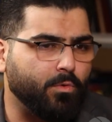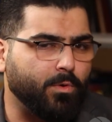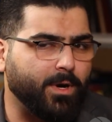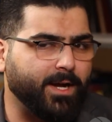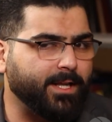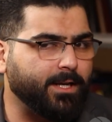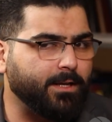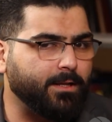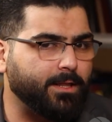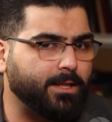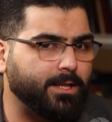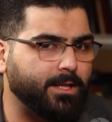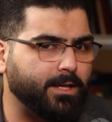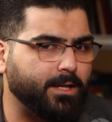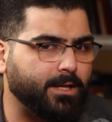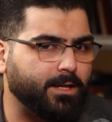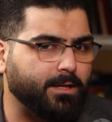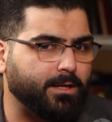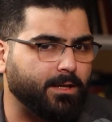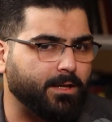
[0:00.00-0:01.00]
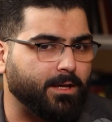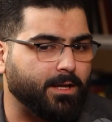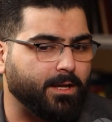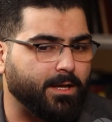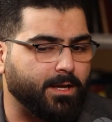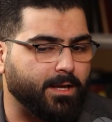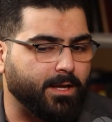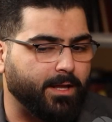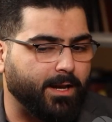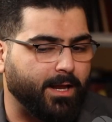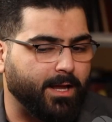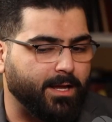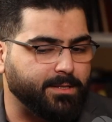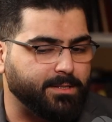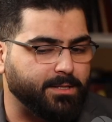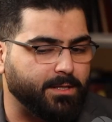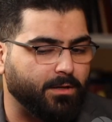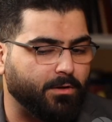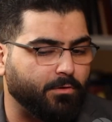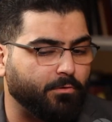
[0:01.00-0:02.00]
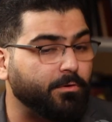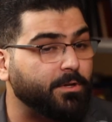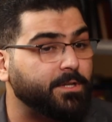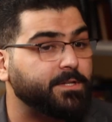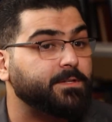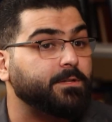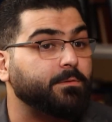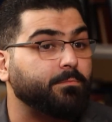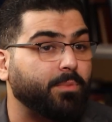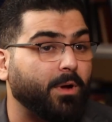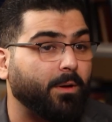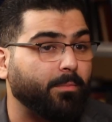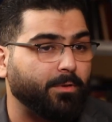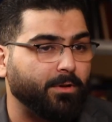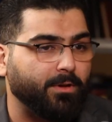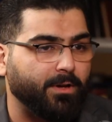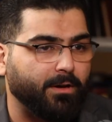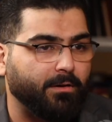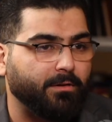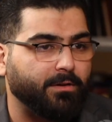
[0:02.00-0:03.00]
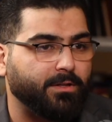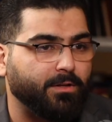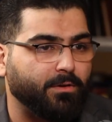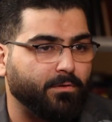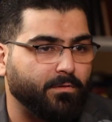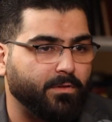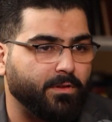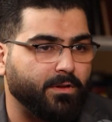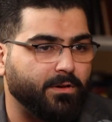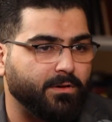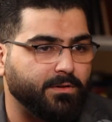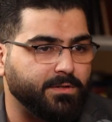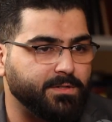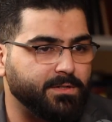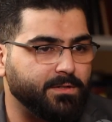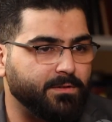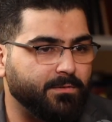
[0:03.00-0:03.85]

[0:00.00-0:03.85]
Why do you think it has increased in popularity over the years?